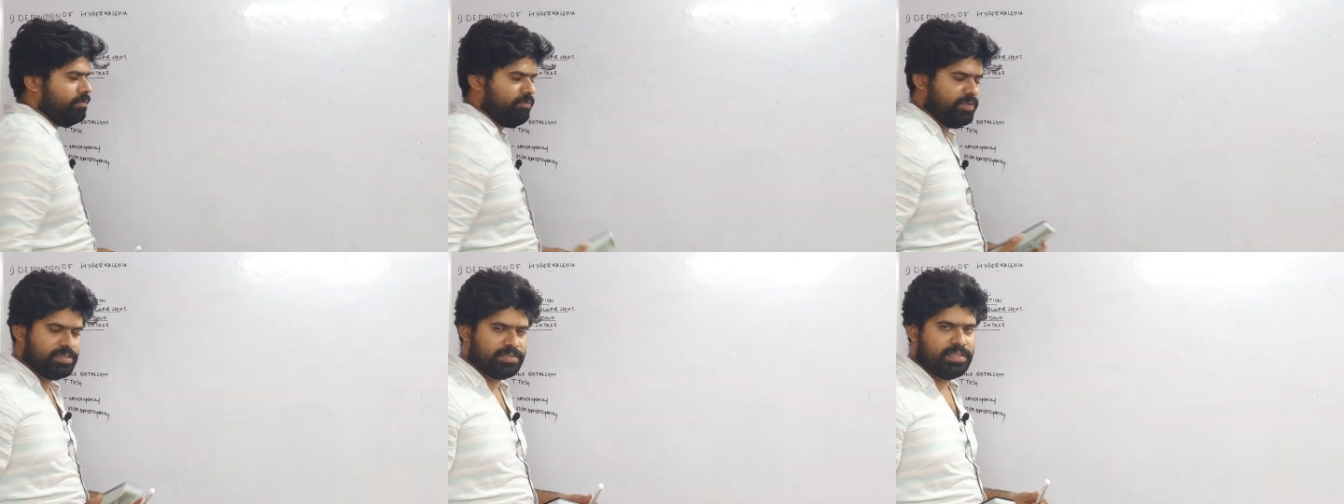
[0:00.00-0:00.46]

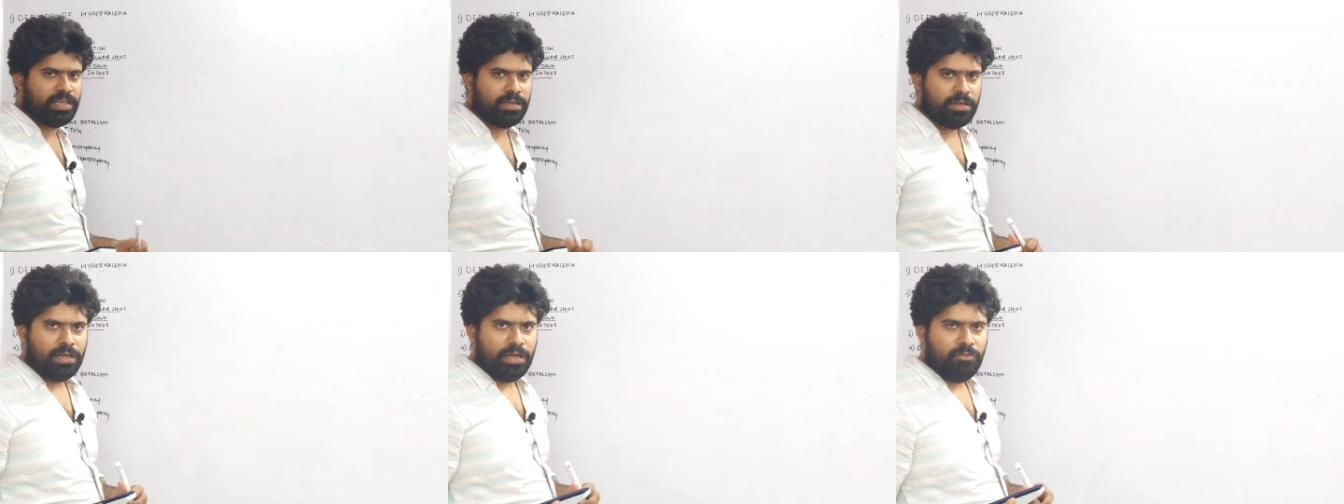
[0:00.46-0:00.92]
first
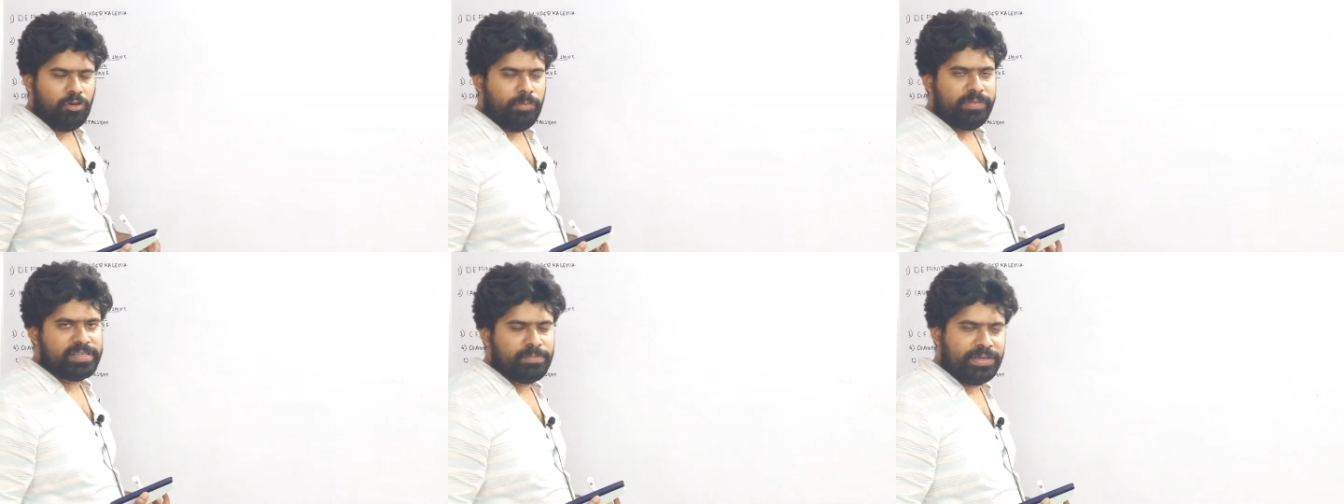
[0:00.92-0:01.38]
thing will
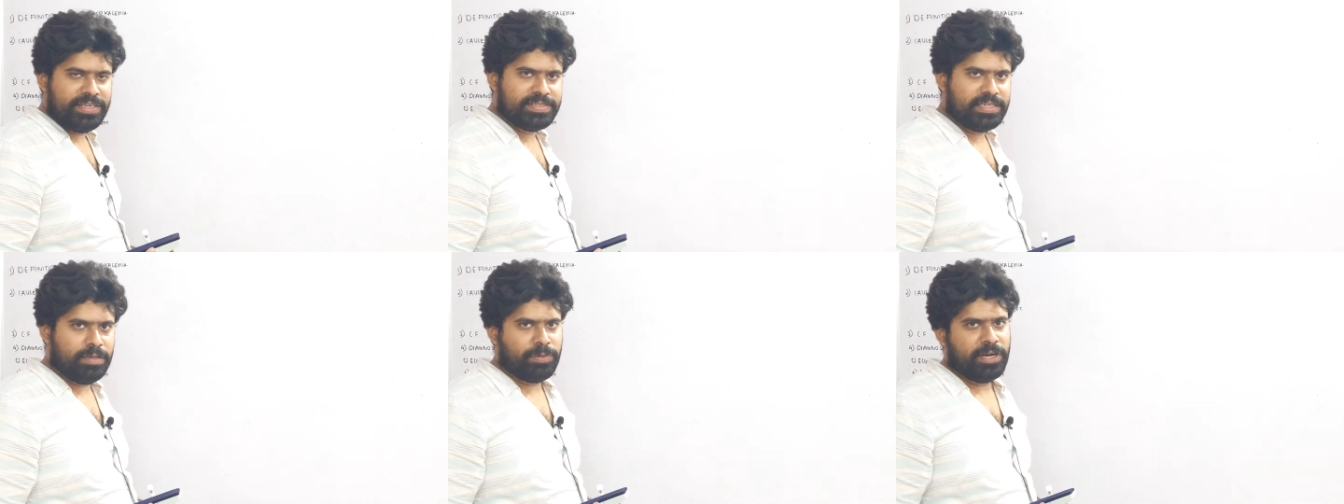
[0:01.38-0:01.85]
be some
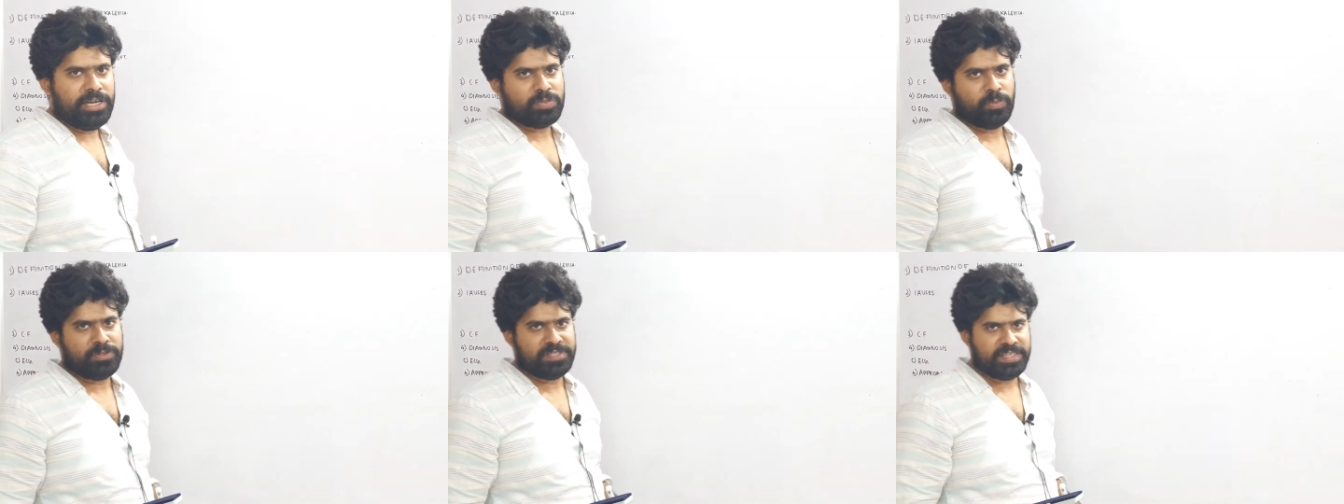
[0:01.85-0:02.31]
history,
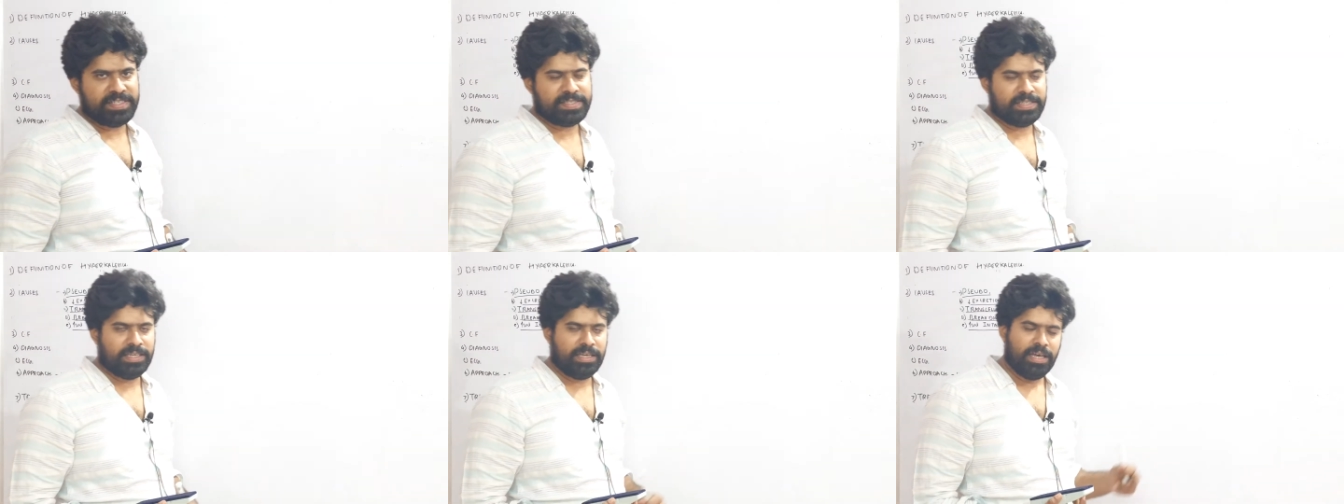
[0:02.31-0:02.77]
predisposing
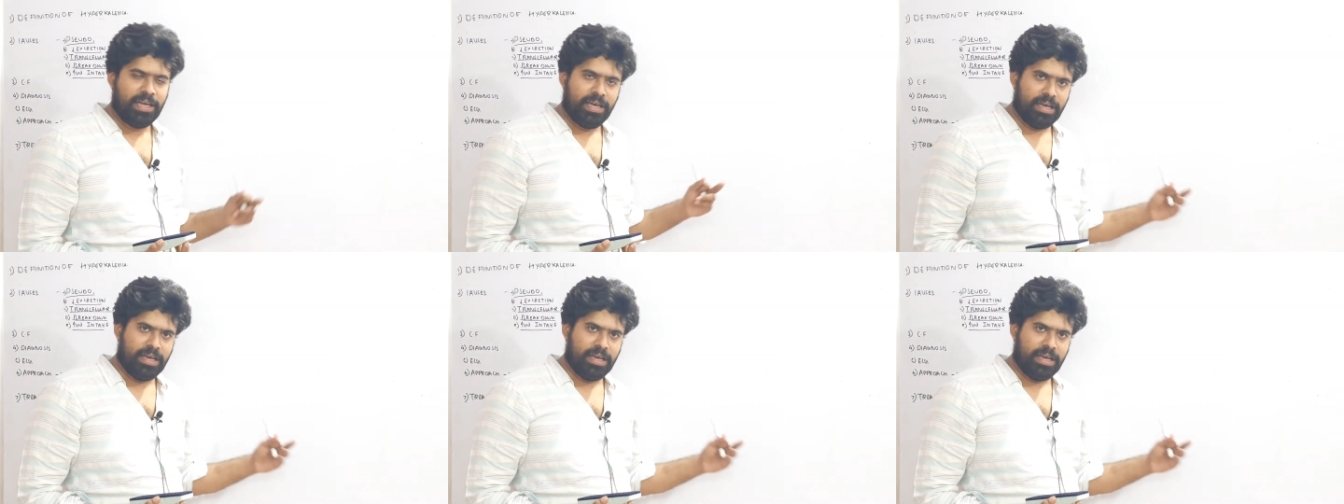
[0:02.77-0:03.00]
history,